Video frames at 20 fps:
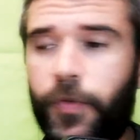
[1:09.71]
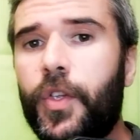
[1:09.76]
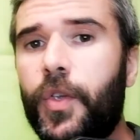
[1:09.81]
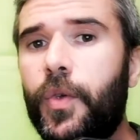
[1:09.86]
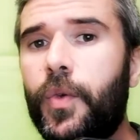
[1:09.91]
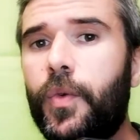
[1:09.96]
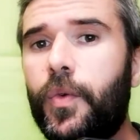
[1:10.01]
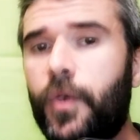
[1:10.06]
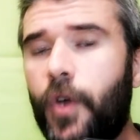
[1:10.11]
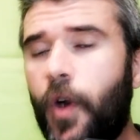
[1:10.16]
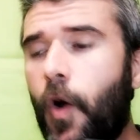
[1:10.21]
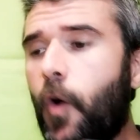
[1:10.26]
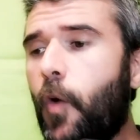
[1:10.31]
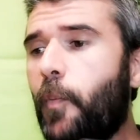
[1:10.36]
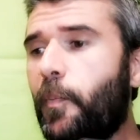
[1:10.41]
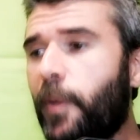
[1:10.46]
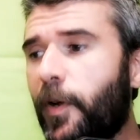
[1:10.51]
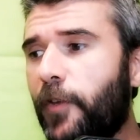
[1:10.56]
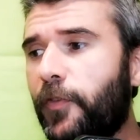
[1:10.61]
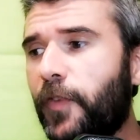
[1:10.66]
you know
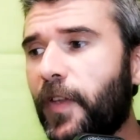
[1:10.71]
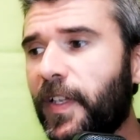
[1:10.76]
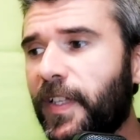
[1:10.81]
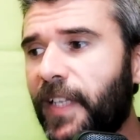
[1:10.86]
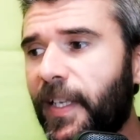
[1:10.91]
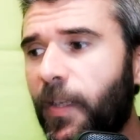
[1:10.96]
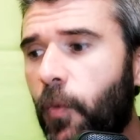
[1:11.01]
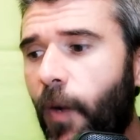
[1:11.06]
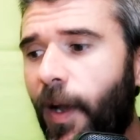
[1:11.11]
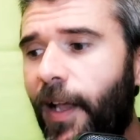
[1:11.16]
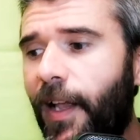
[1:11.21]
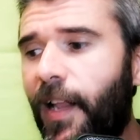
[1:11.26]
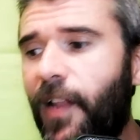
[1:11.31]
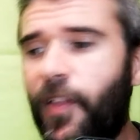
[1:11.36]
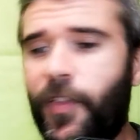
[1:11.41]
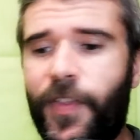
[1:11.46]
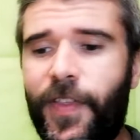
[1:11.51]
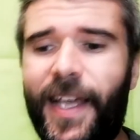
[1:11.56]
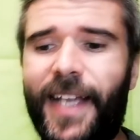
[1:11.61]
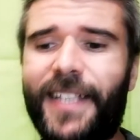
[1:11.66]
perfectly
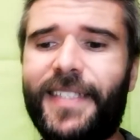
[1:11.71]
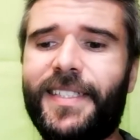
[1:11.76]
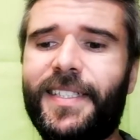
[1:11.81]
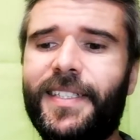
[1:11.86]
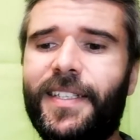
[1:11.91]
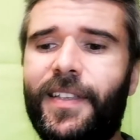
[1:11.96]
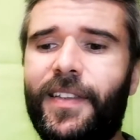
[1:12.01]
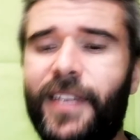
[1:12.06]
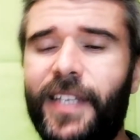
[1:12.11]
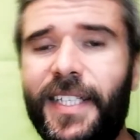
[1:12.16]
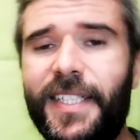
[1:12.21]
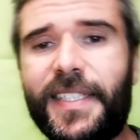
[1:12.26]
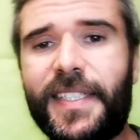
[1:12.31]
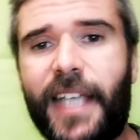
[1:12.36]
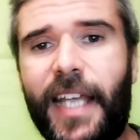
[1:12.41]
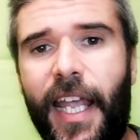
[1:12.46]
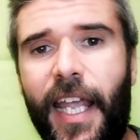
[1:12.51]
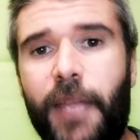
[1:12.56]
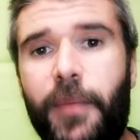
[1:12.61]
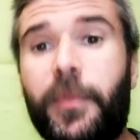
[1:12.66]
well that this
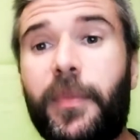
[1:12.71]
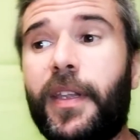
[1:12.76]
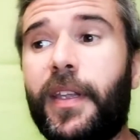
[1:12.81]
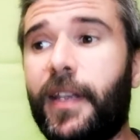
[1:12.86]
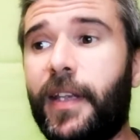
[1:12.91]
game